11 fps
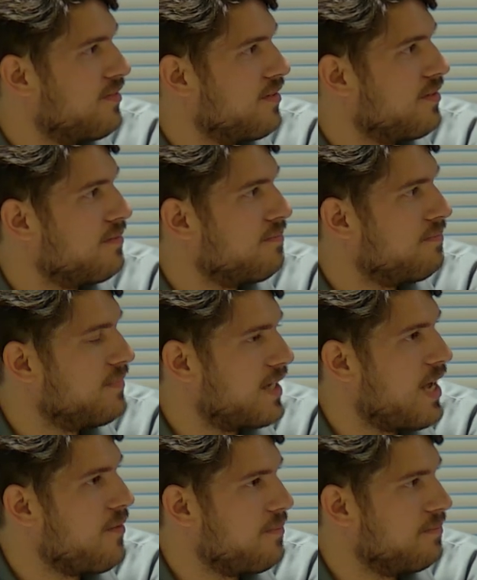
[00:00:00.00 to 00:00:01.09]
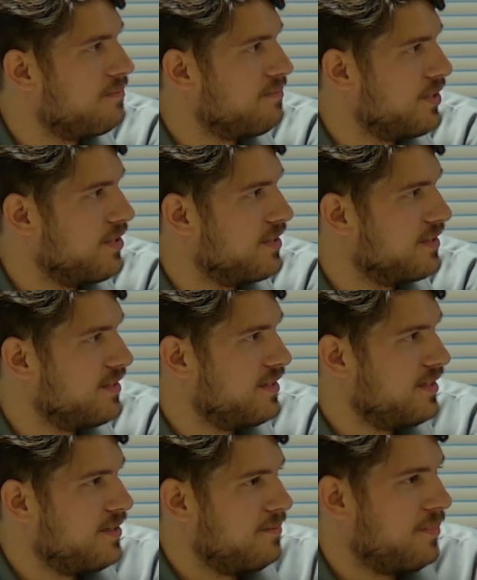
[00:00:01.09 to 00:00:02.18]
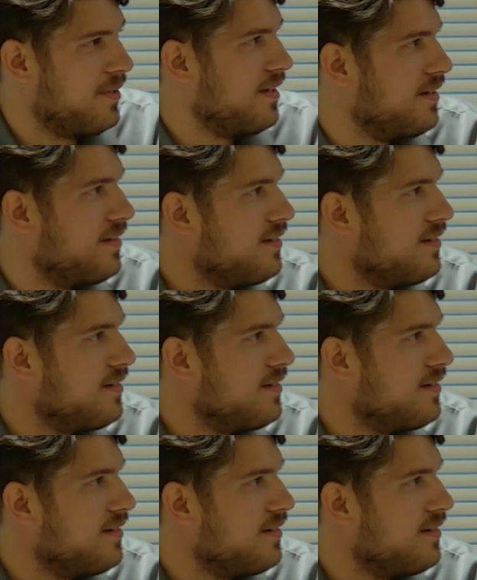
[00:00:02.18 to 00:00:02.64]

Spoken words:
the accountant building. But